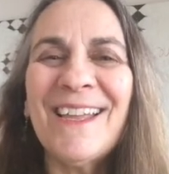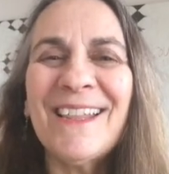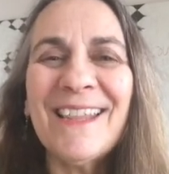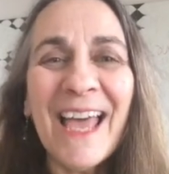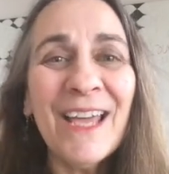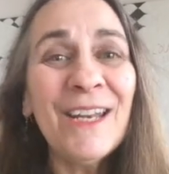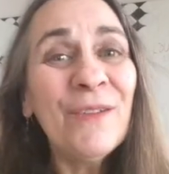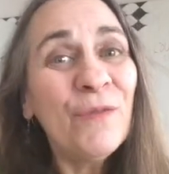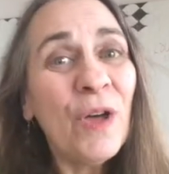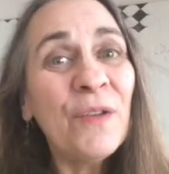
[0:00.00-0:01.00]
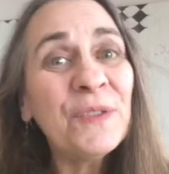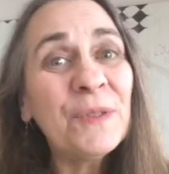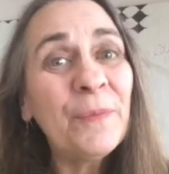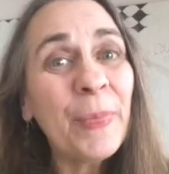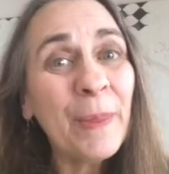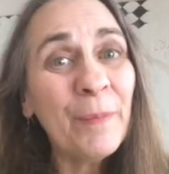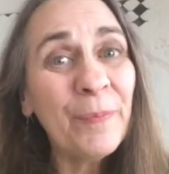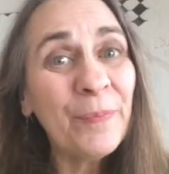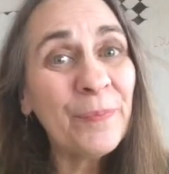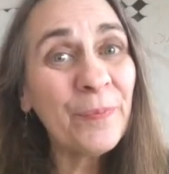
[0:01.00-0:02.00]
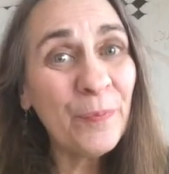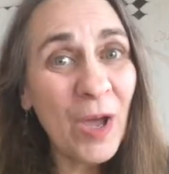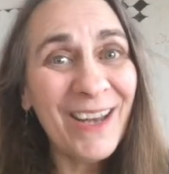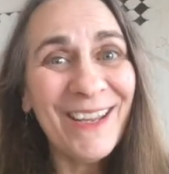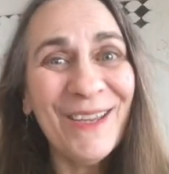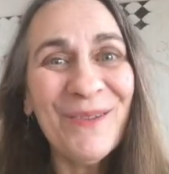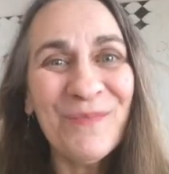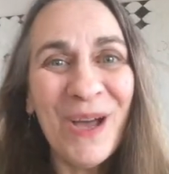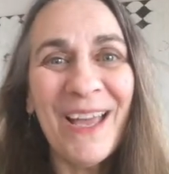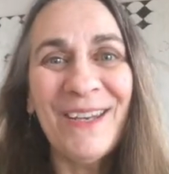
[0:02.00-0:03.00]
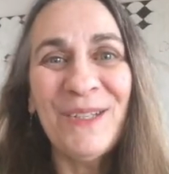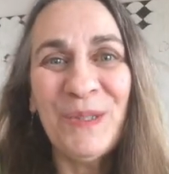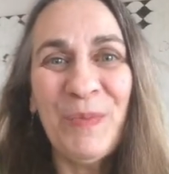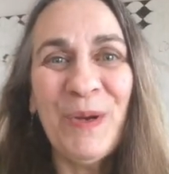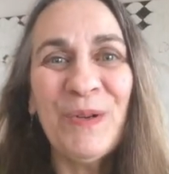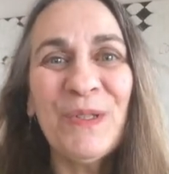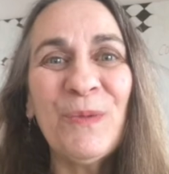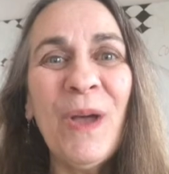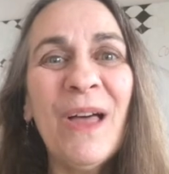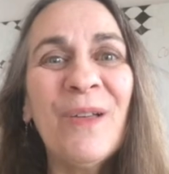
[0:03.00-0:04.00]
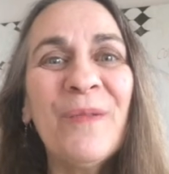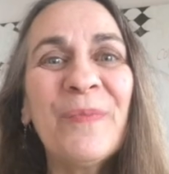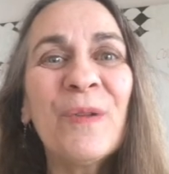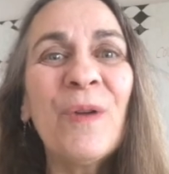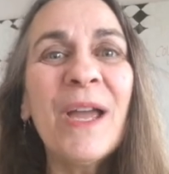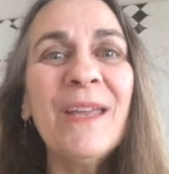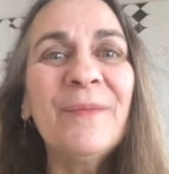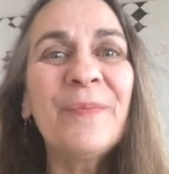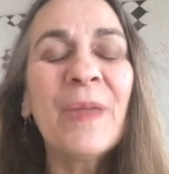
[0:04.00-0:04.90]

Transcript: that involves body, mind, spirit as well, right?